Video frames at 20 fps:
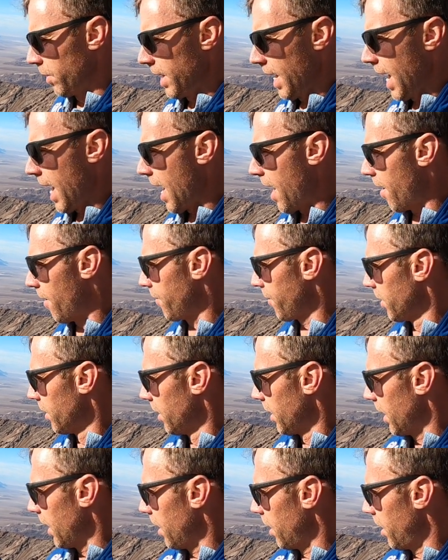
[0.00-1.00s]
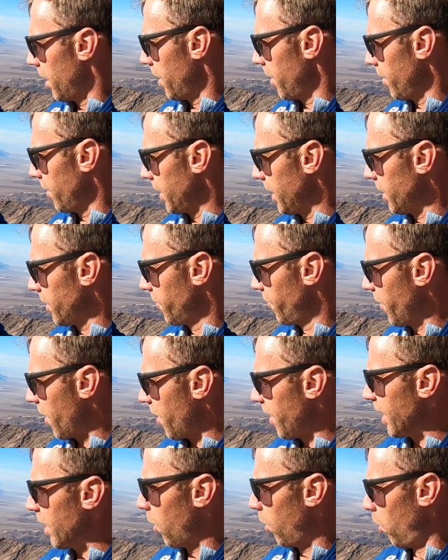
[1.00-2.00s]
we have these
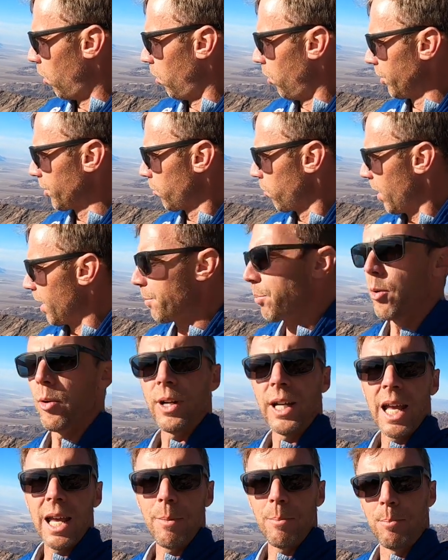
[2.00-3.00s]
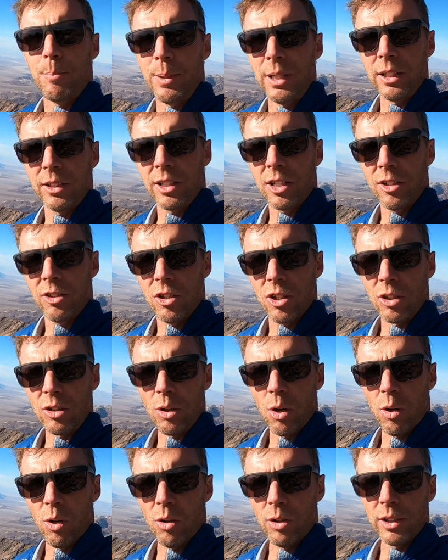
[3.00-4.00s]
very old 1.8 billion
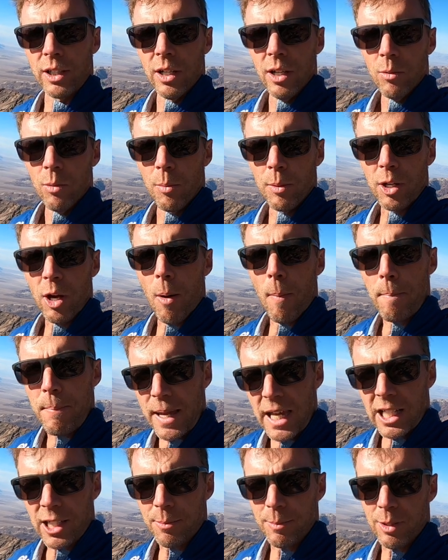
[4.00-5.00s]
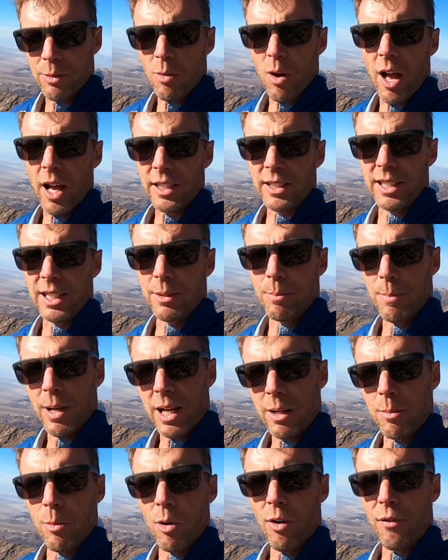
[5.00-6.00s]
year old what we call basement rocks, these
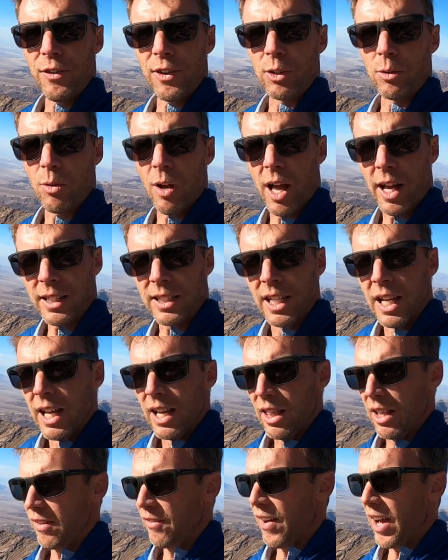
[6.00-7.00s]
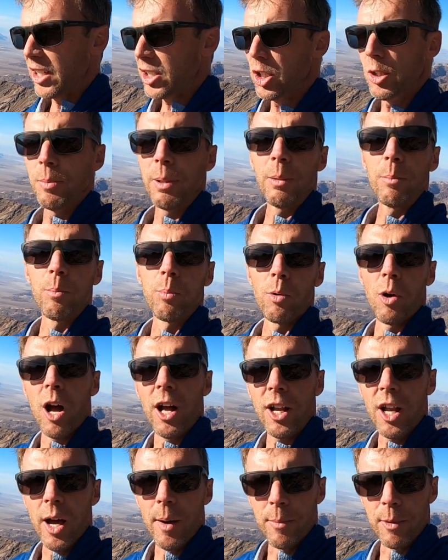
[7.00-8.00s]
metamorphic rocks that have actually been
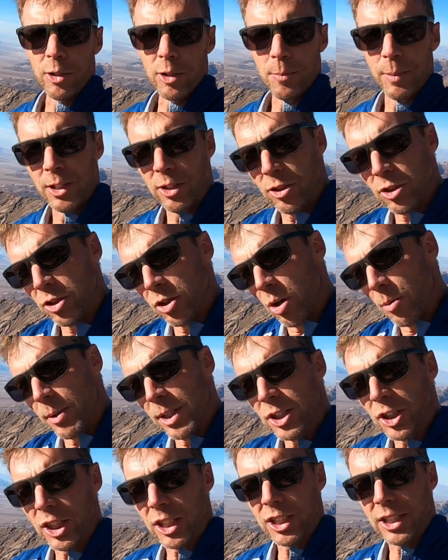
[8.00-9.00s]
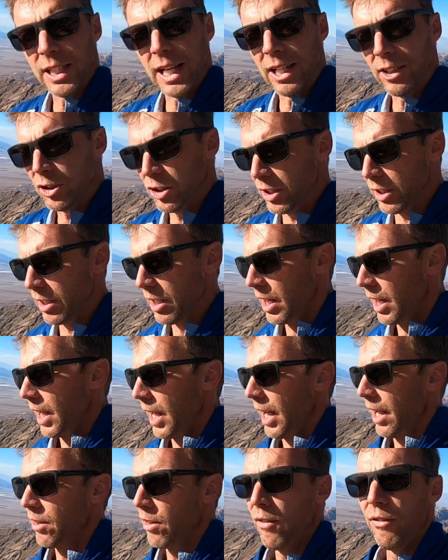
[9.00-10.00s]
brought up. There's been so much extension
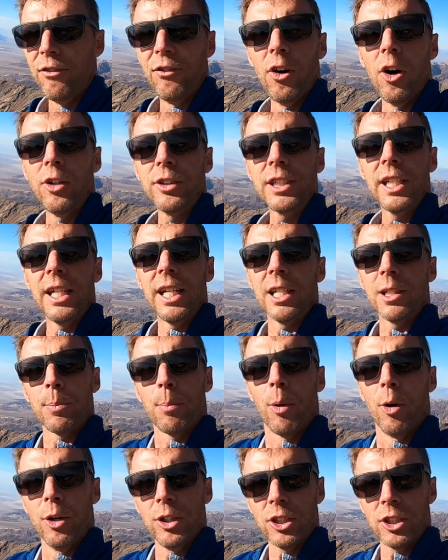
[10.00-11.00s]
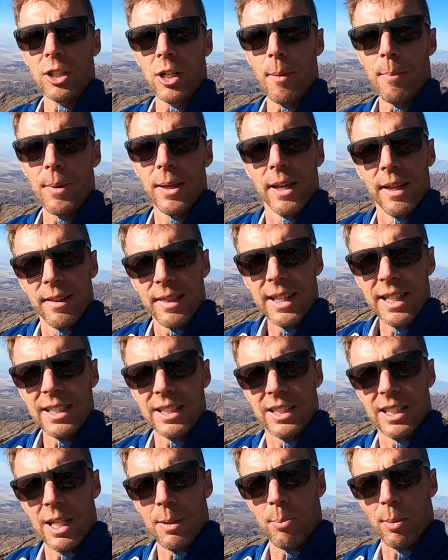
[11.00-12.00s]
and the faulting has pushed up
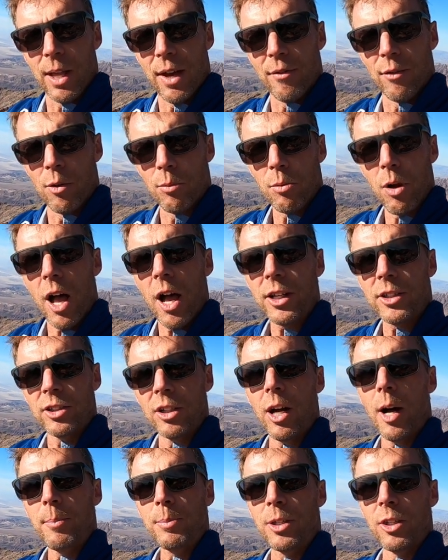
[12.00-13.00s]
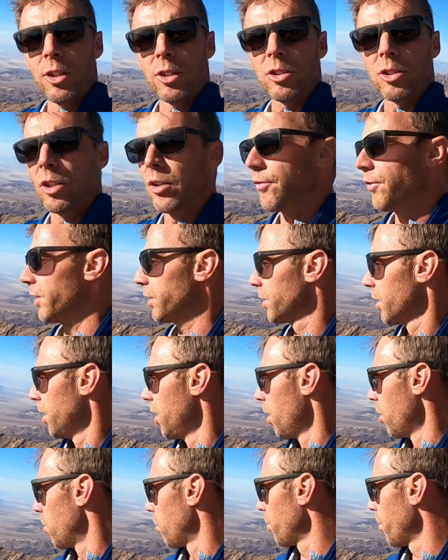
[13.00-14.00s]
these deep level rocks up to the surface
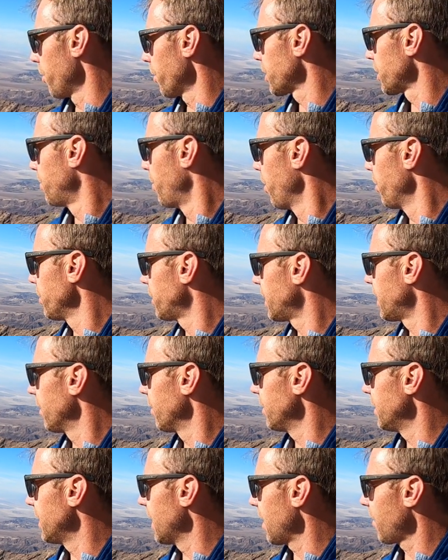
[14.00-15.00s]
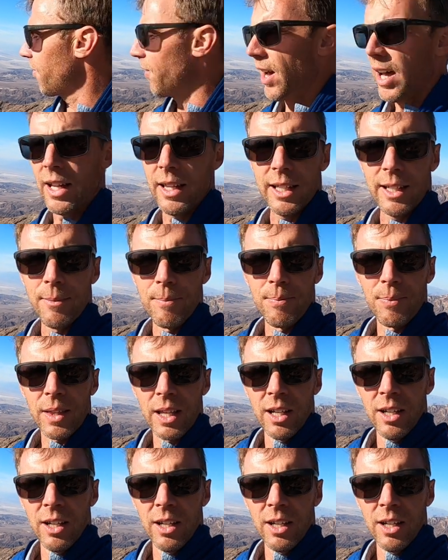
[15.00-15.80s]
where they're exposed here in Death Valley.